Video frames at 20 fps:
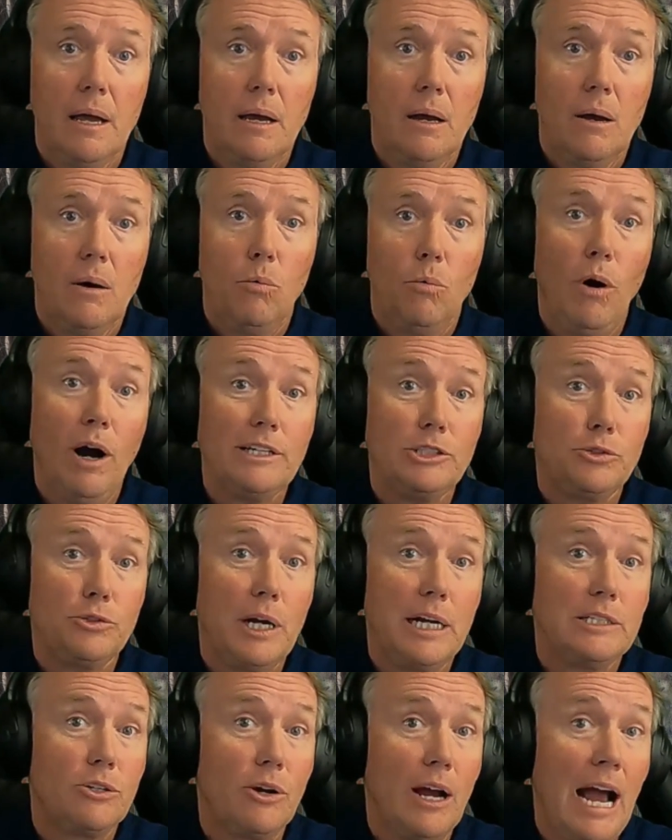Wash
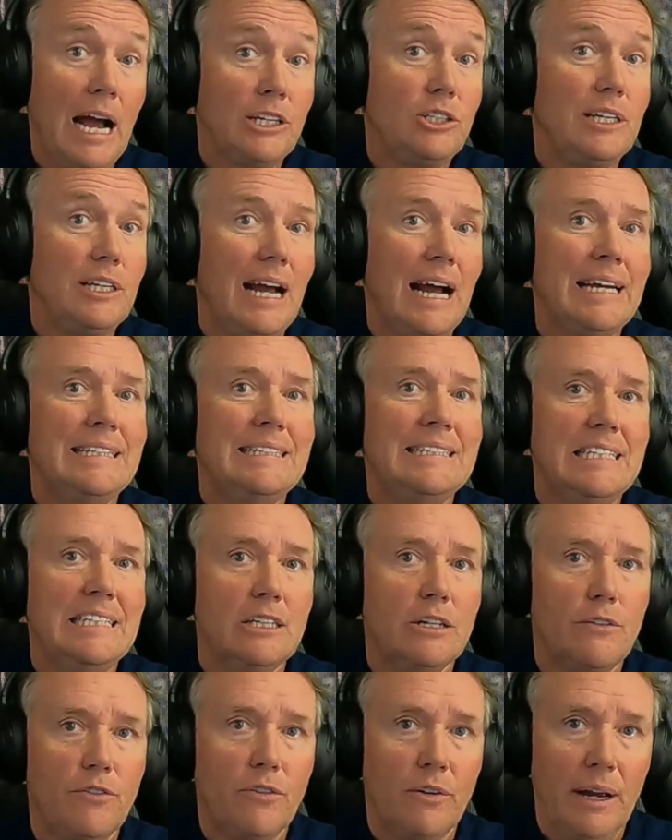trades are actually
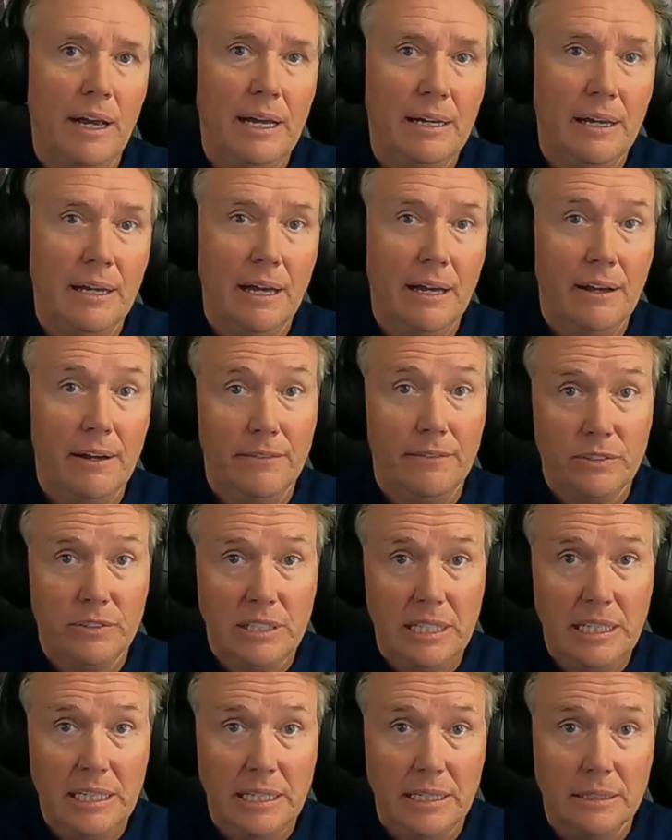ideal for
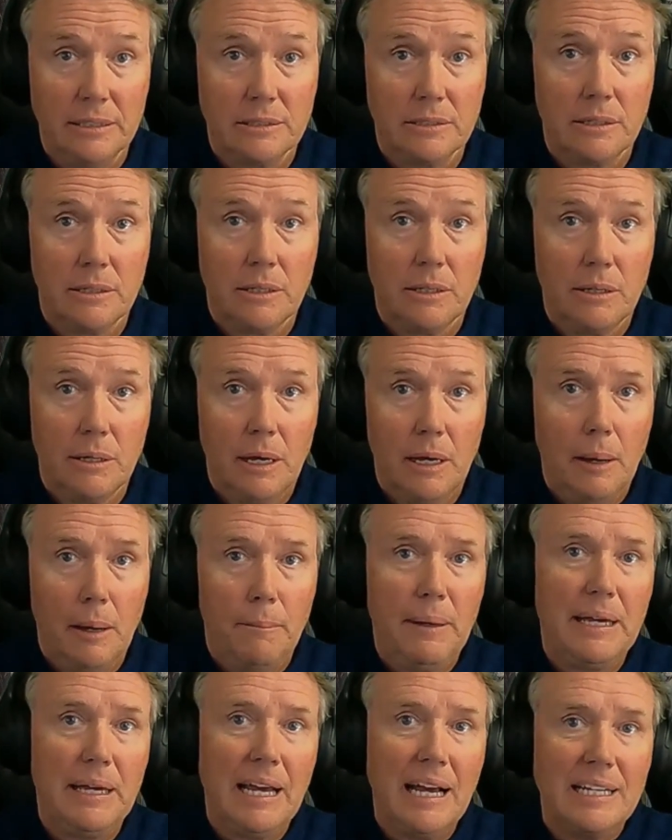NFTs
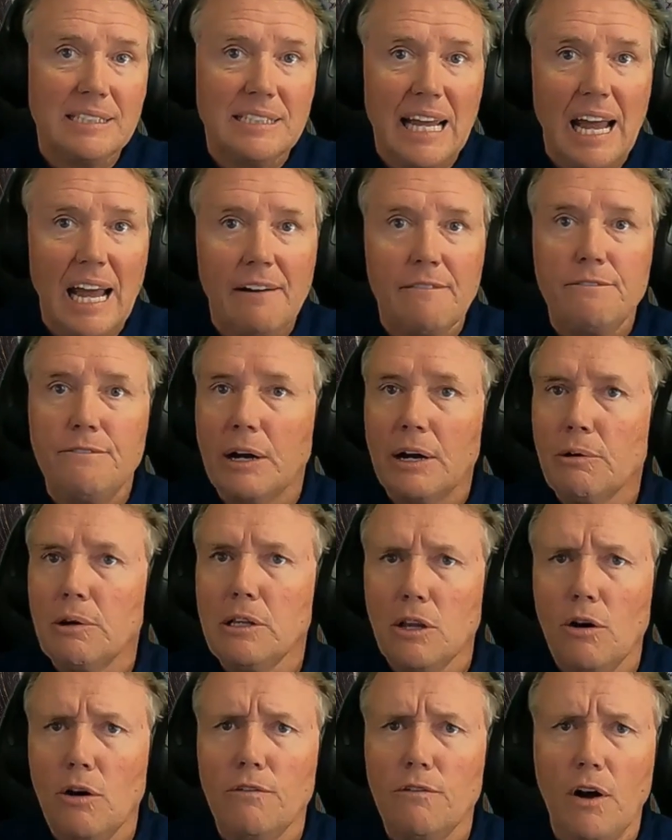because they have very
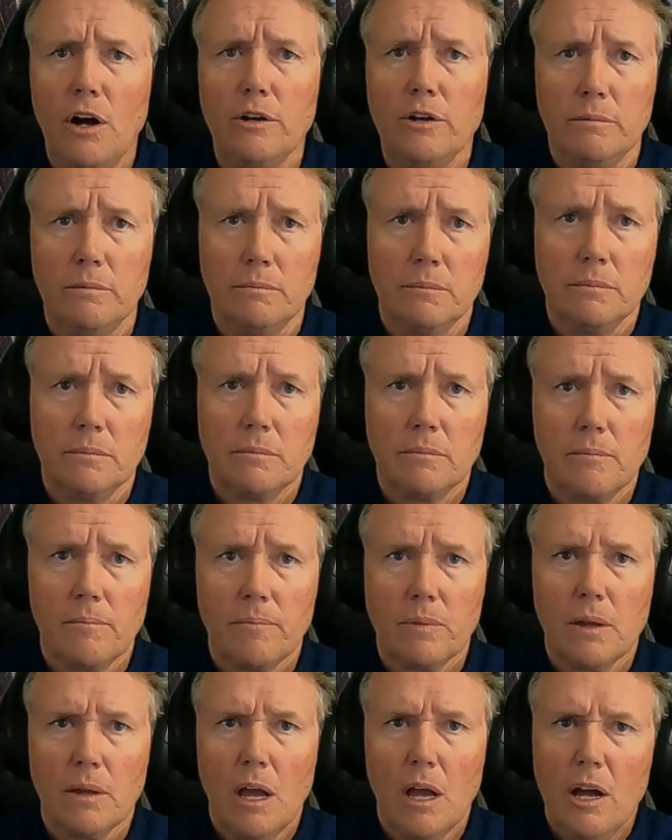low volume.
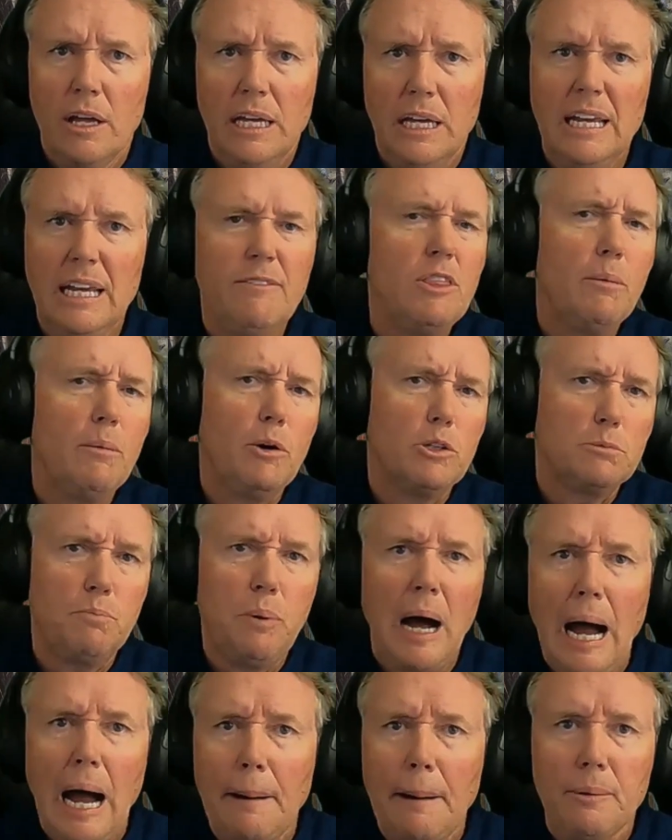Even the most
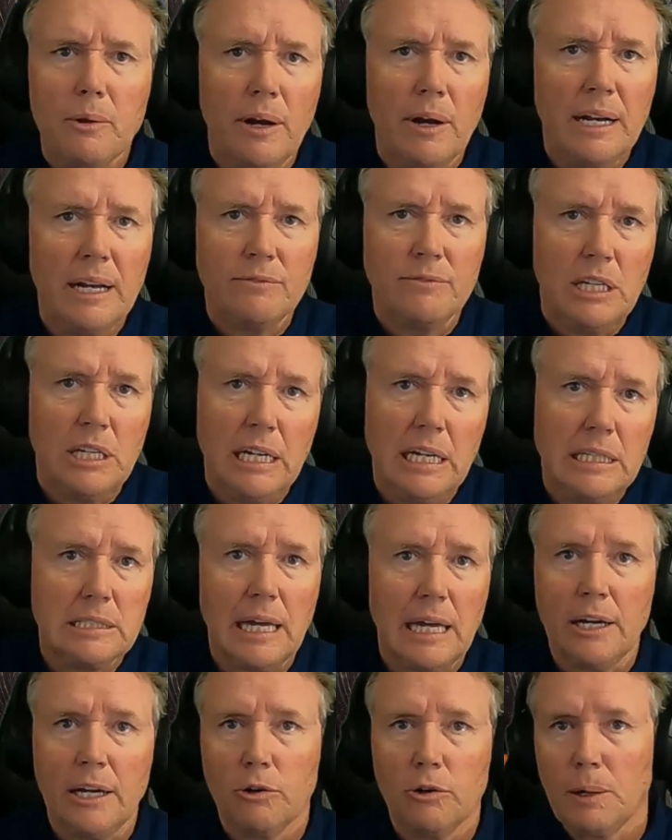popular NFTs
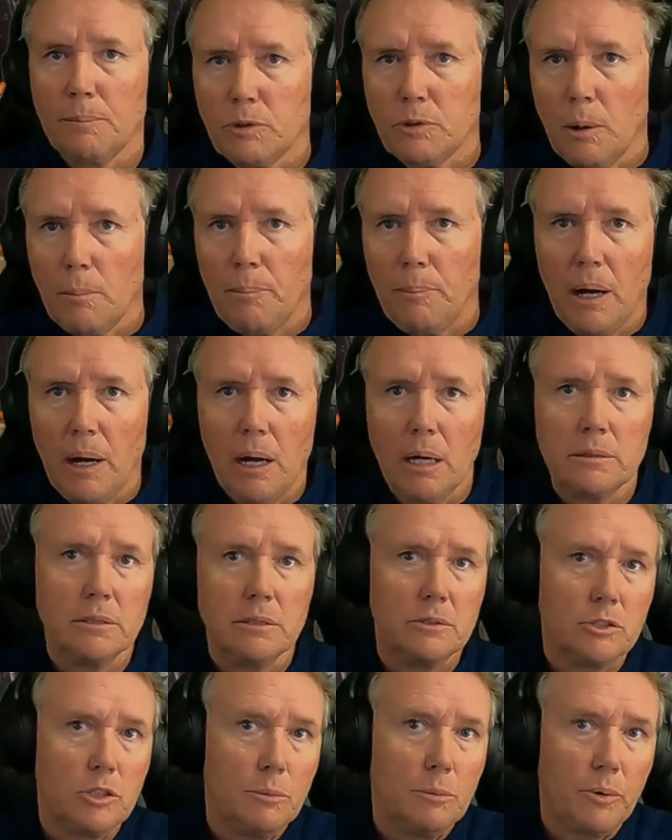like CryptoPunks and
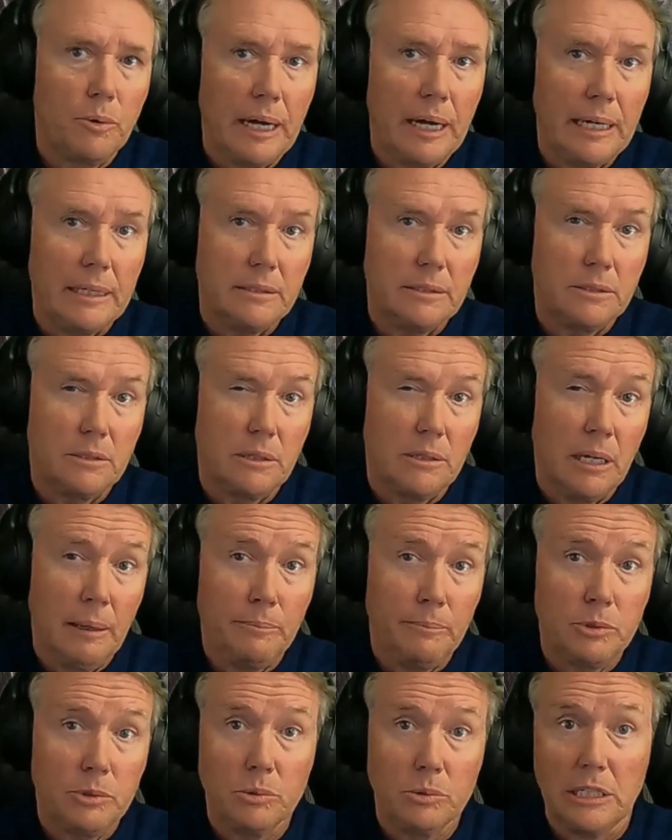Super Apes,
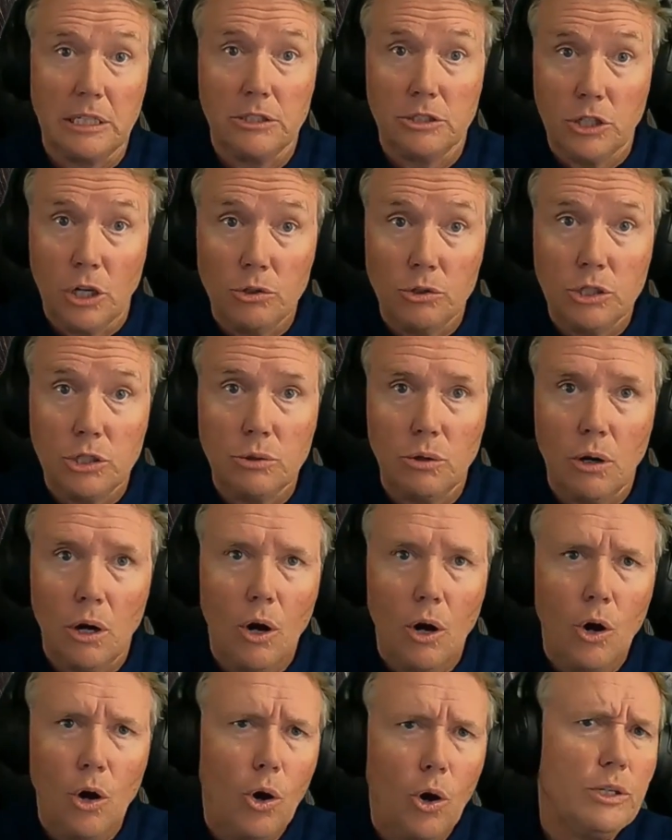which I showed you,
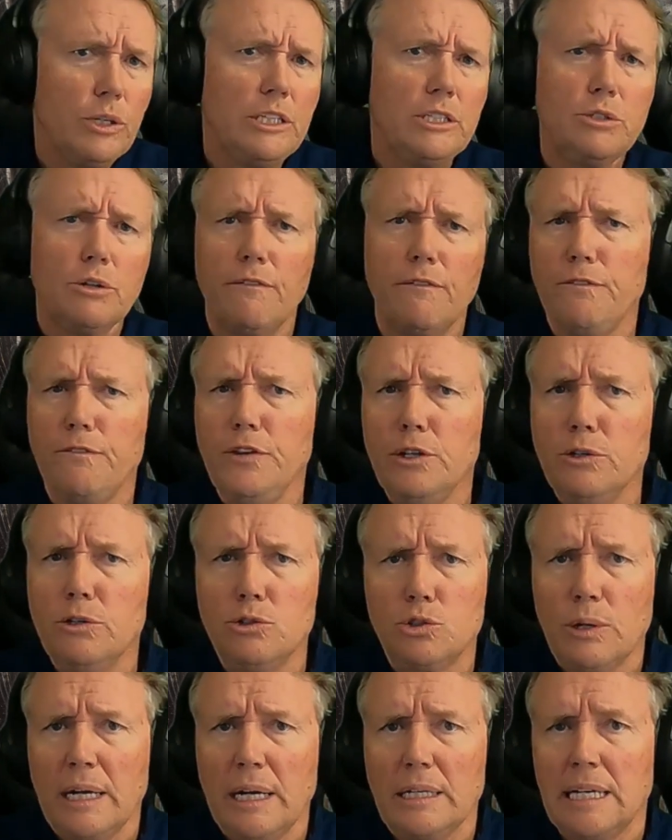only do a few
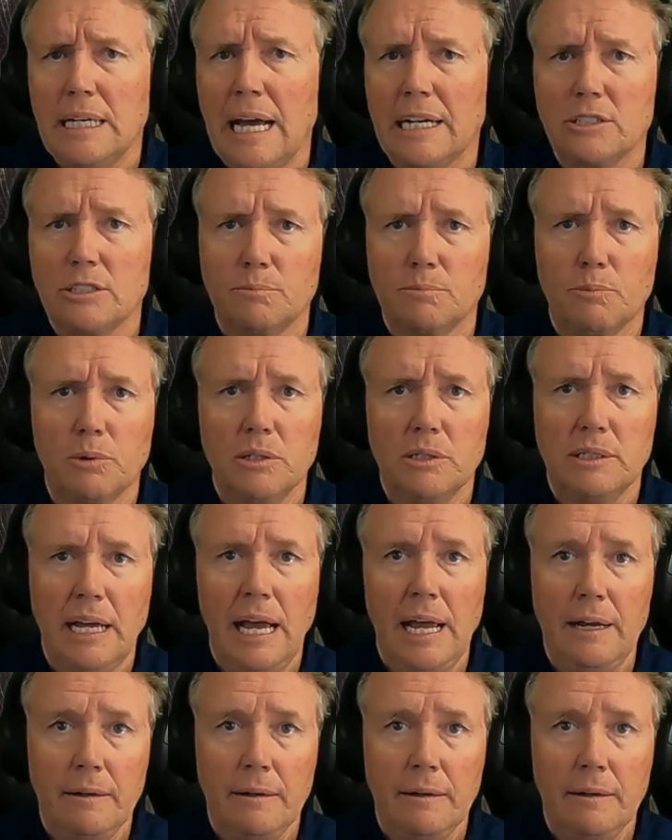transactions per day.